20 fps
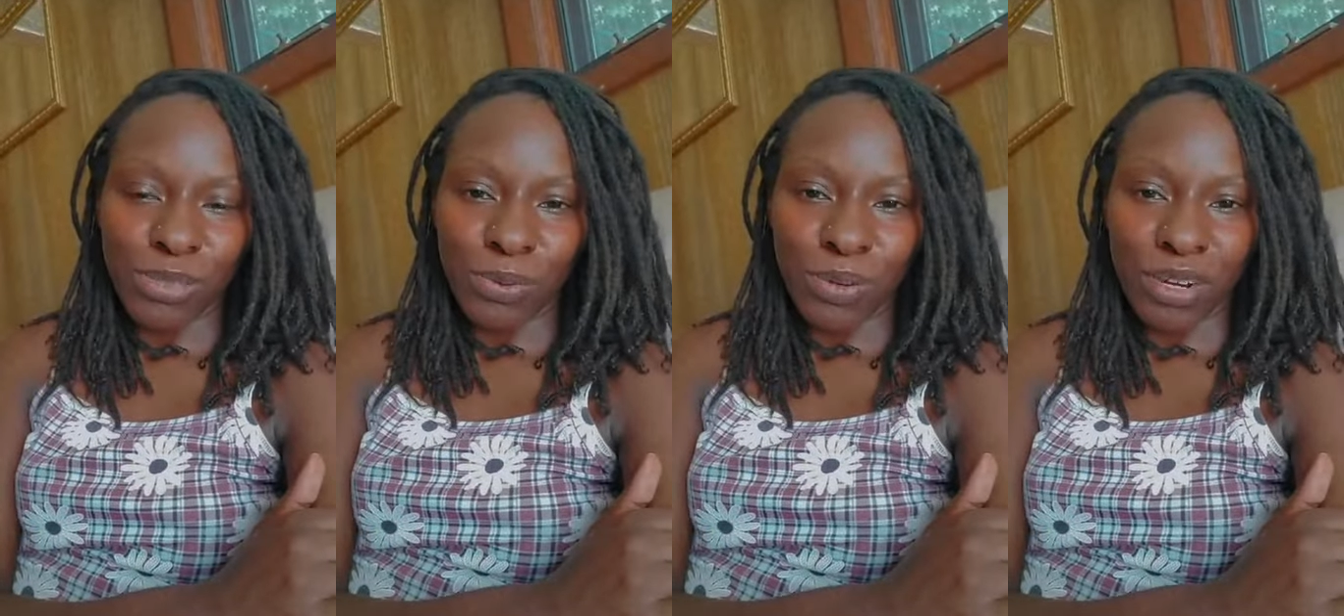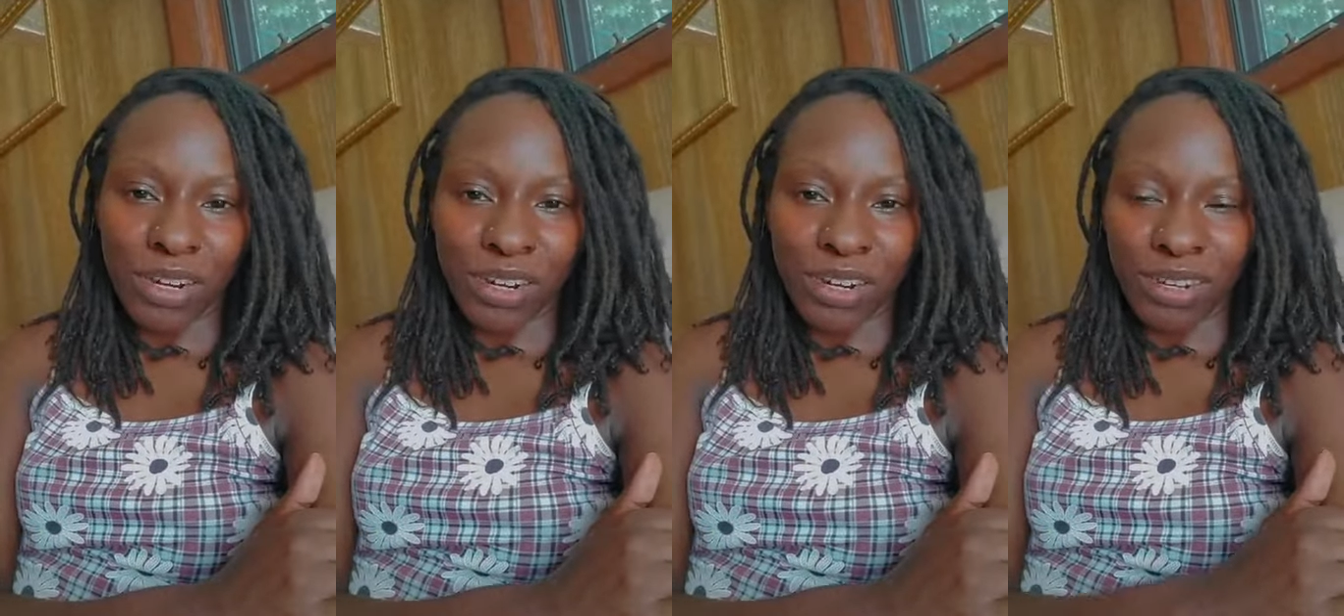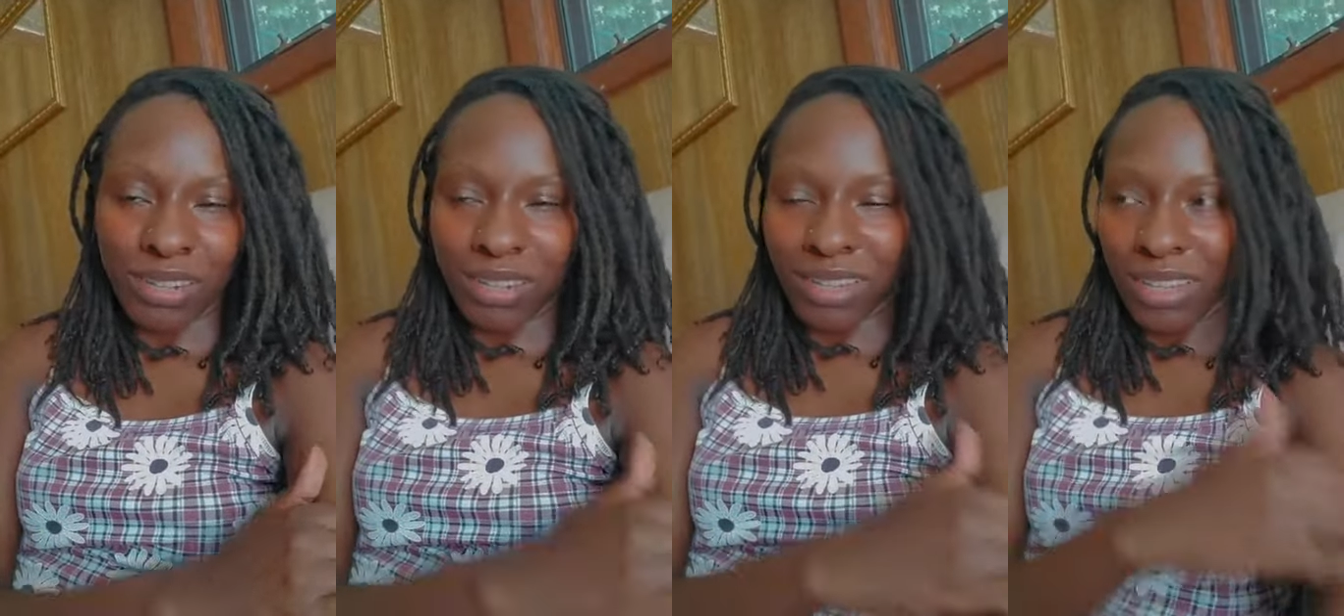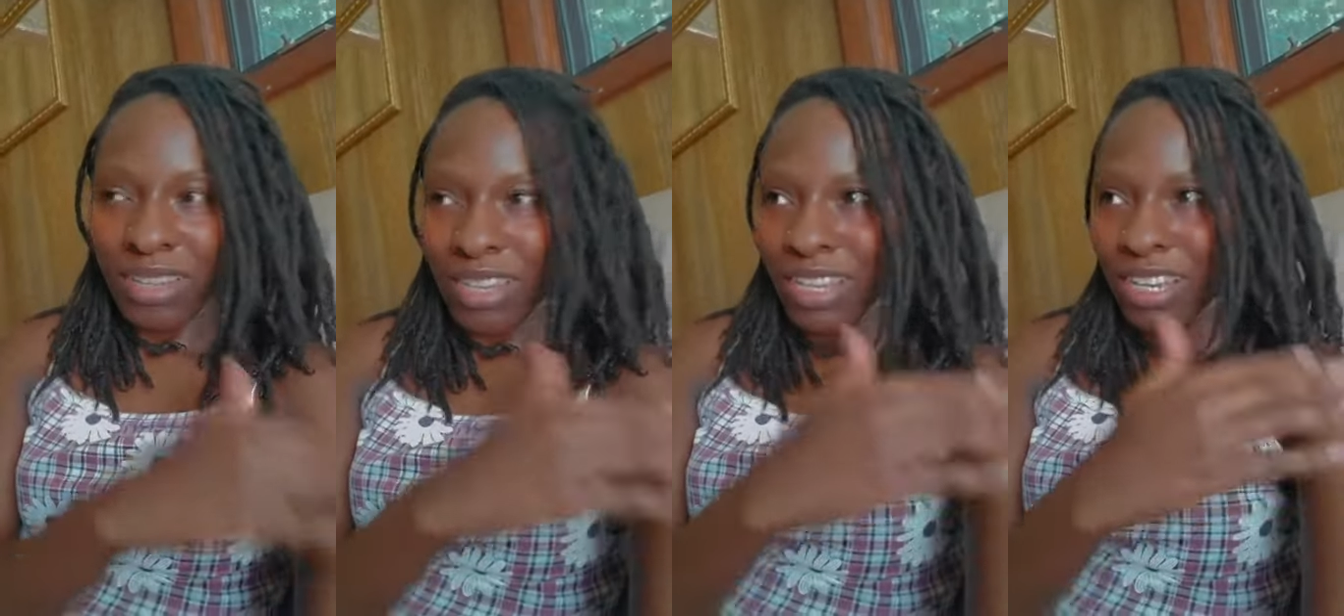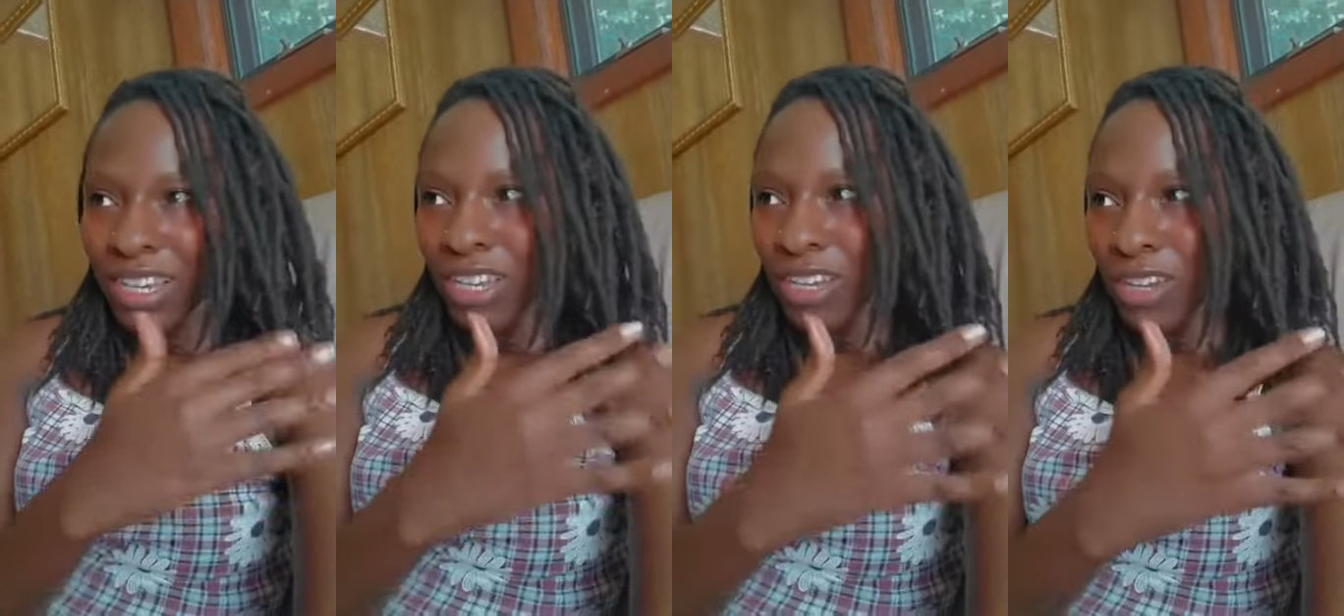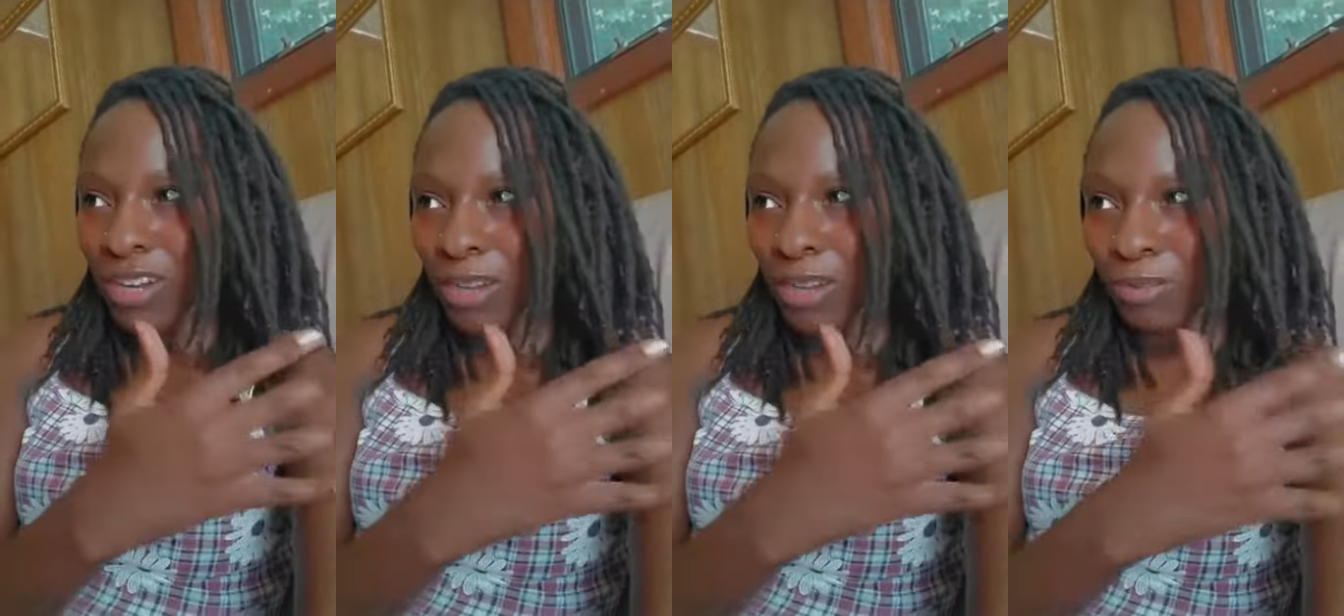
We're, you know,